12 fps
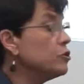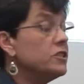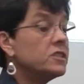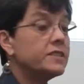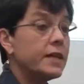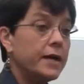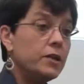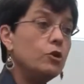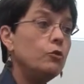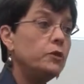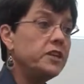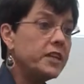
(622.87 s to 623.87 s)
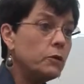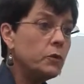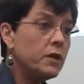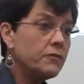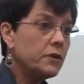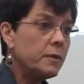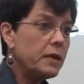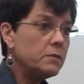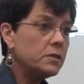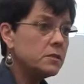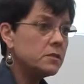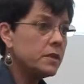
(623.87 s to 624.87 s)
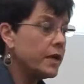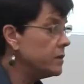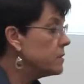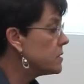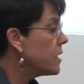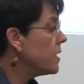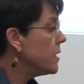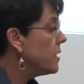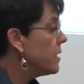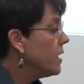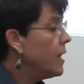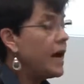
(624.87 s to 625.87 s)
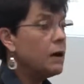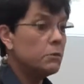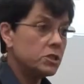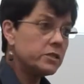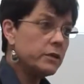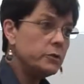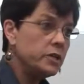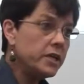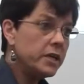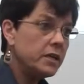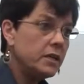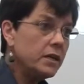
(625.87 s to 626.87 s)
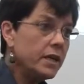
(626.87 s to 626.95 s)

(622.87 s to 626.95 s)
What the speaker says: deciding who would get welfare payments and deciding how much they would get.